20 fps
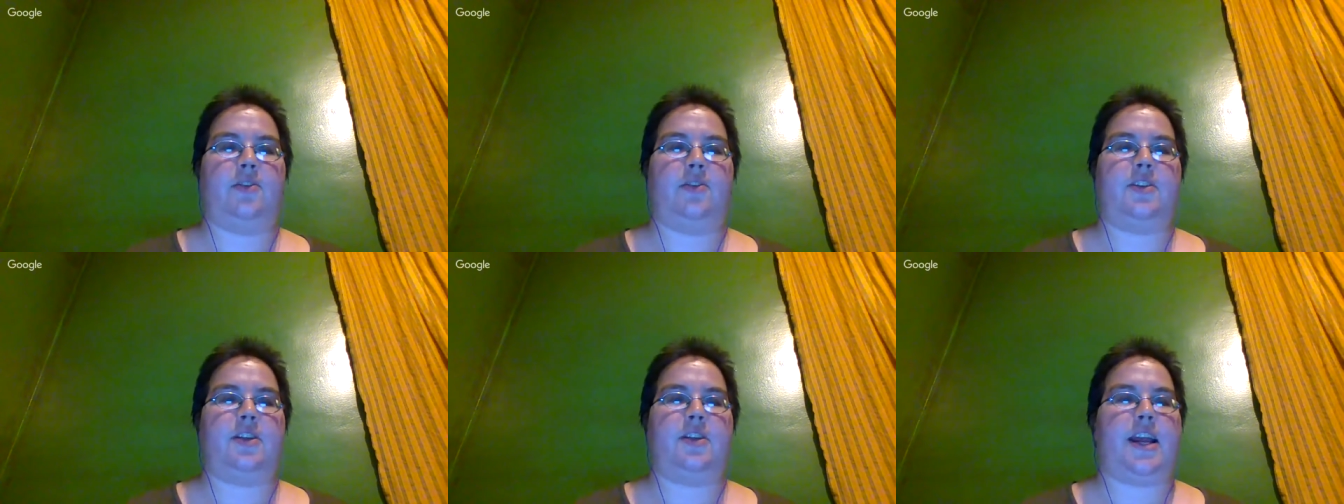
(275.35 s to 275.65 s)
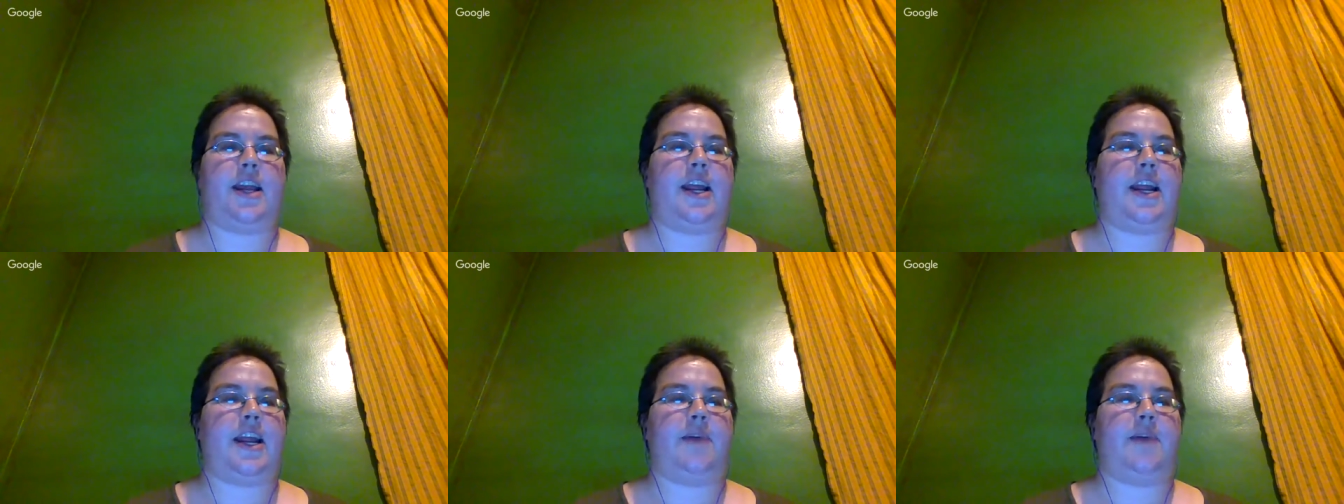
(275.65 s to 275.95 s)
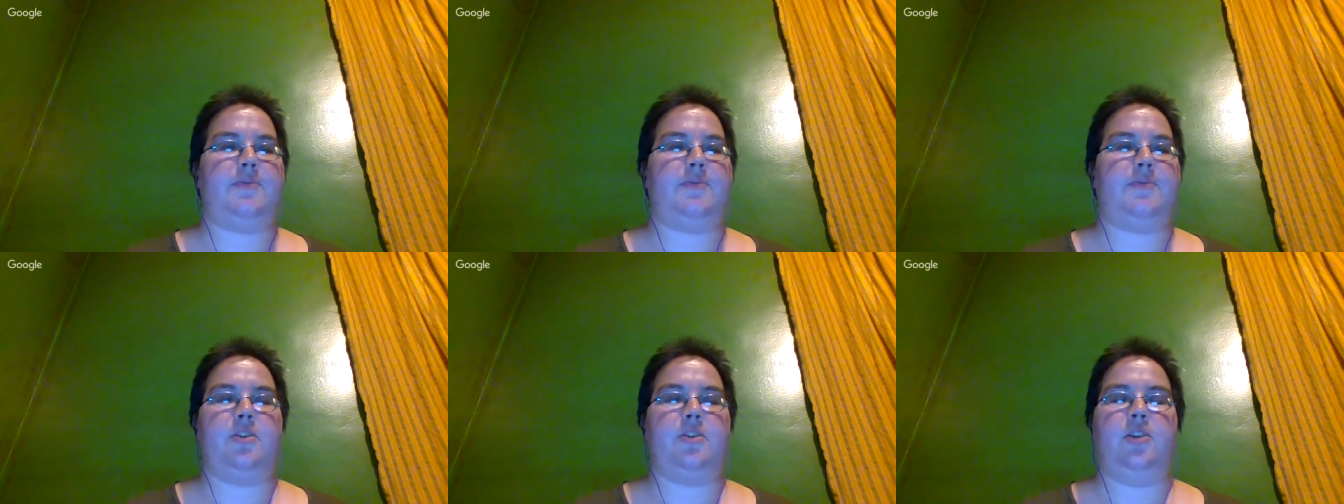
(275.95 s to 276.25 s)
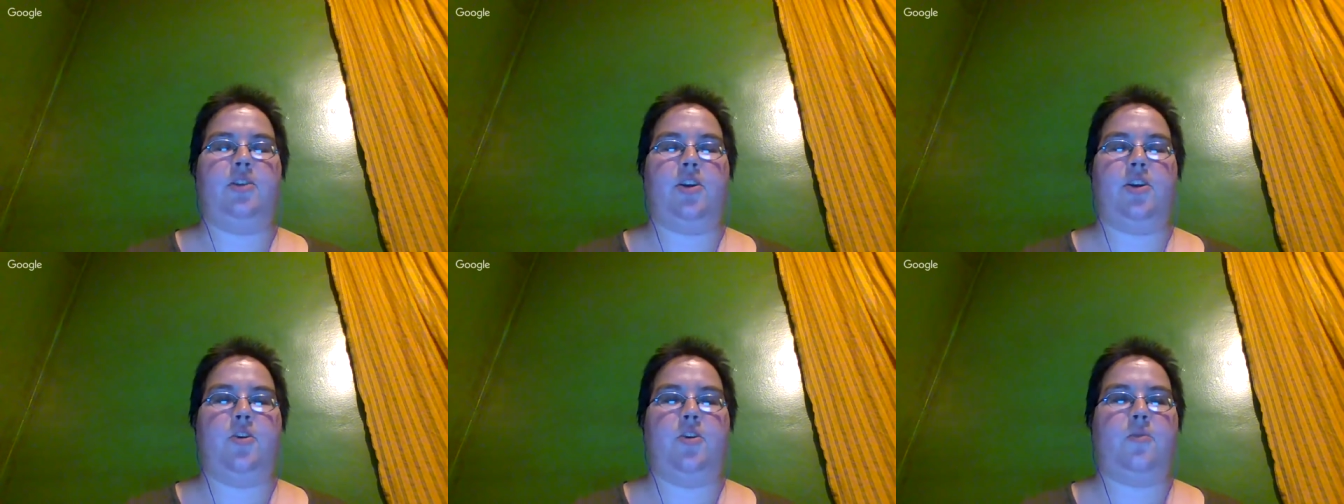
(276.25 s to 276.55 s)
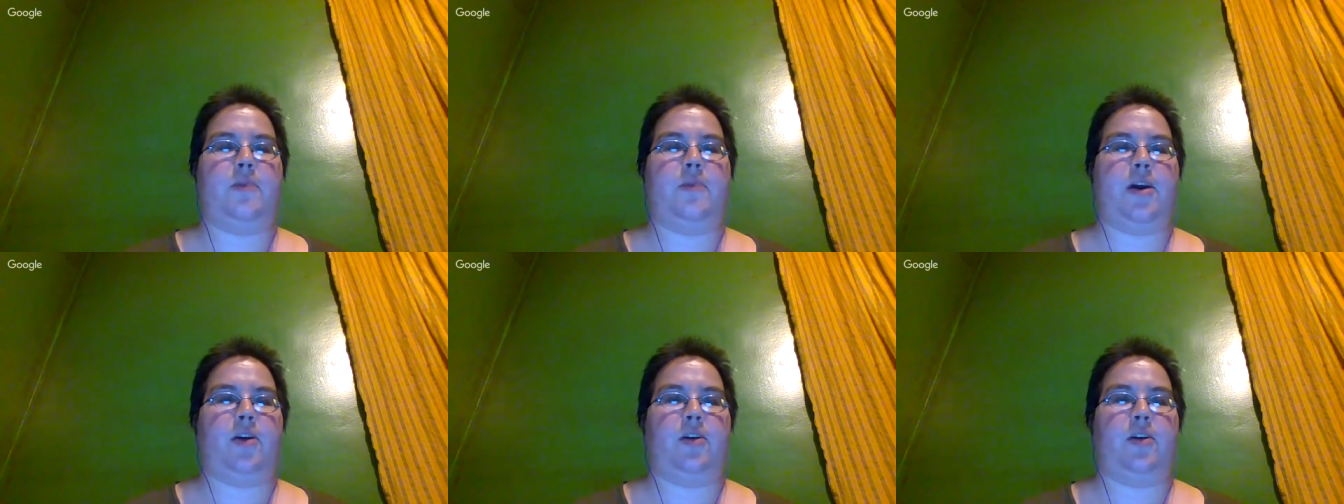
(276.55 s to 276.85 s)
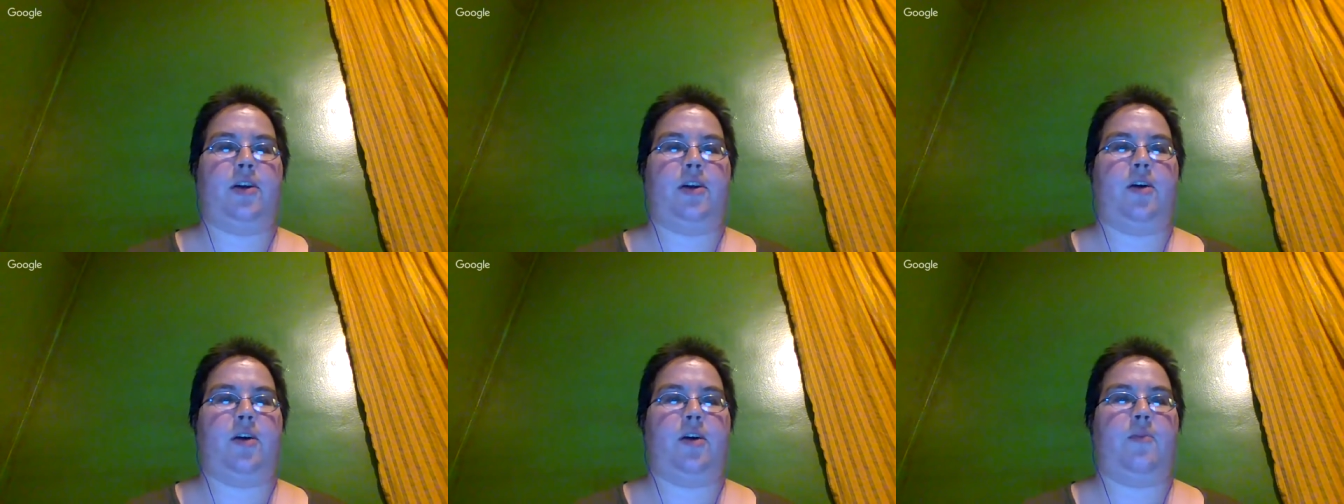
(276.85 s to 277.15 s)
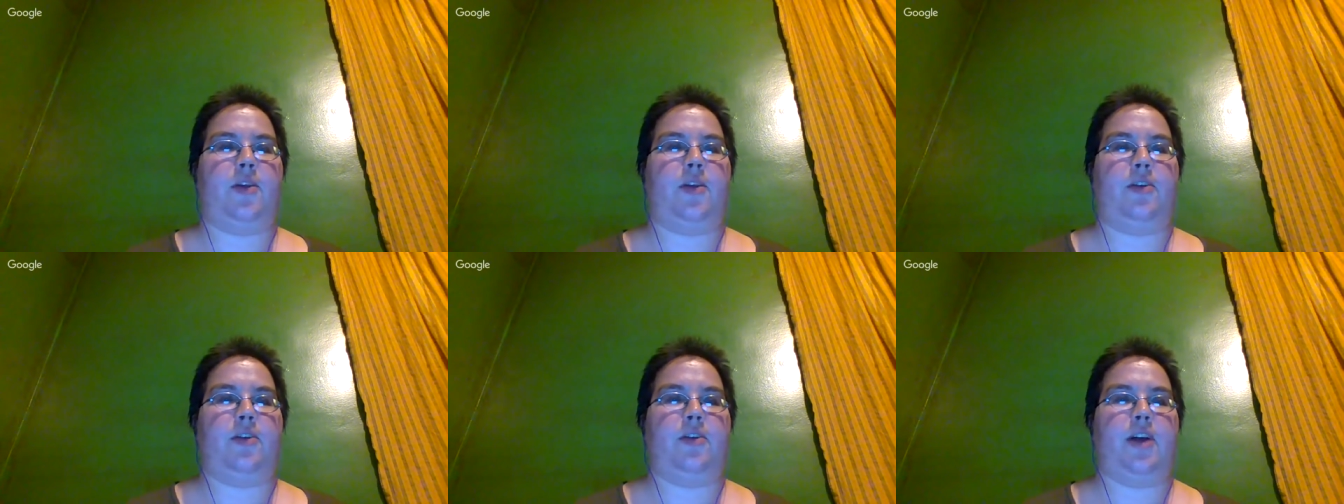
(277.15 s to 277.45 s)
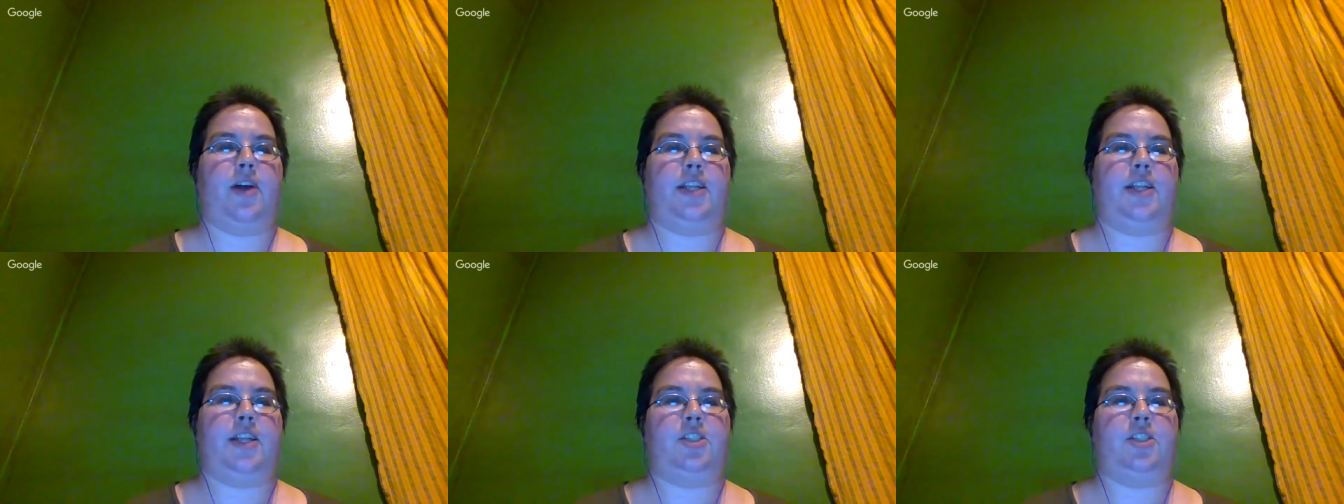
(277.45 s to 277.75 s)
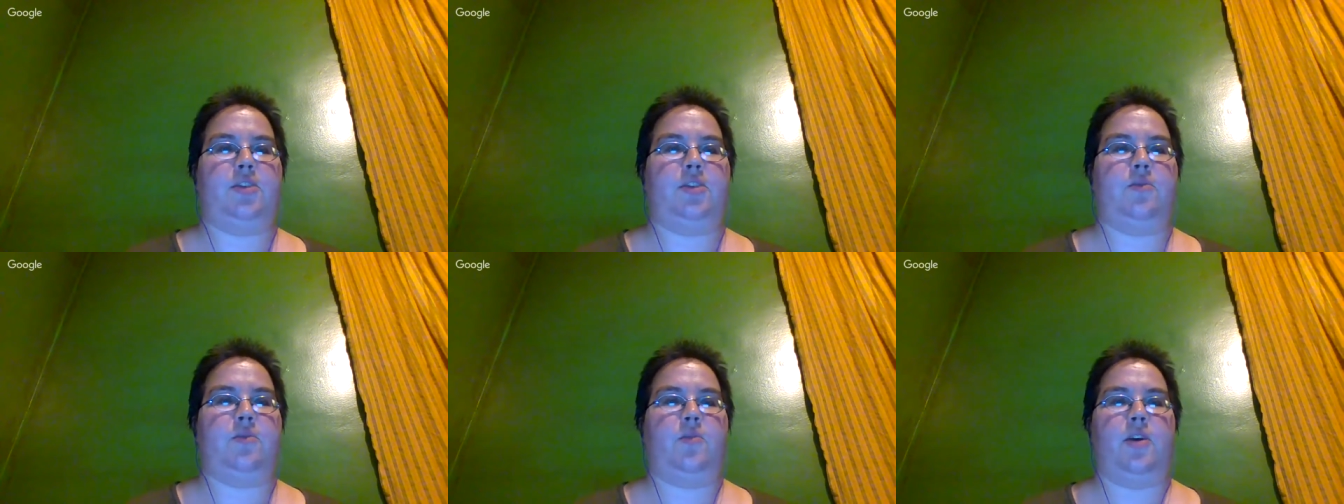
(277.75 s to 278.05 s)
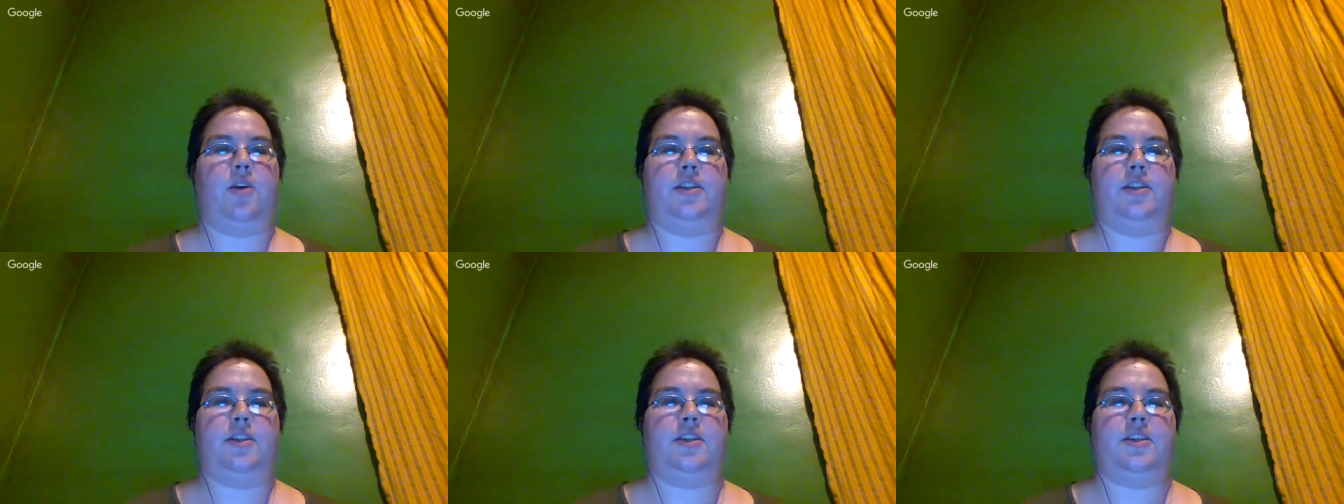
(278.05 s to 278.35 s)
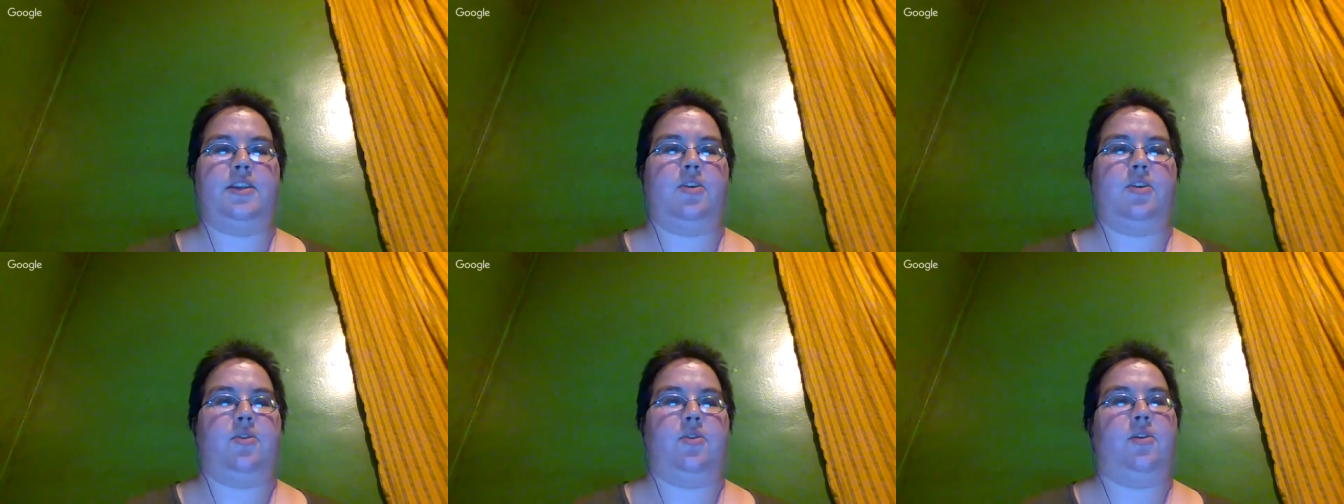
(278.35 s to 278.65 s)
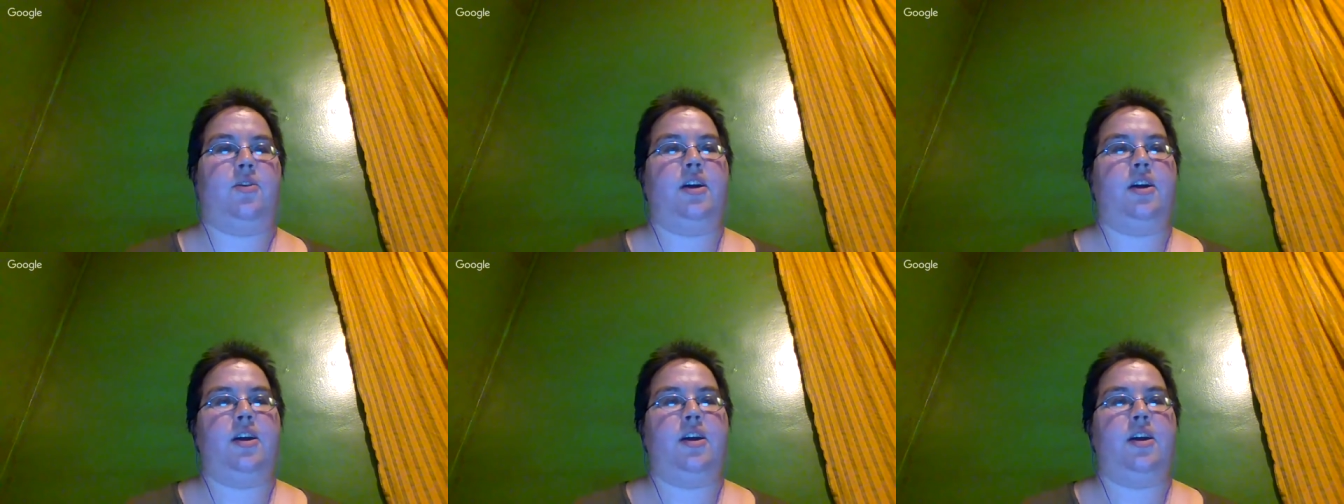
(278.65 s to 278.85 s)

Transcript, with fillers: so that had absolutely no bearing on whether or not he should have won. So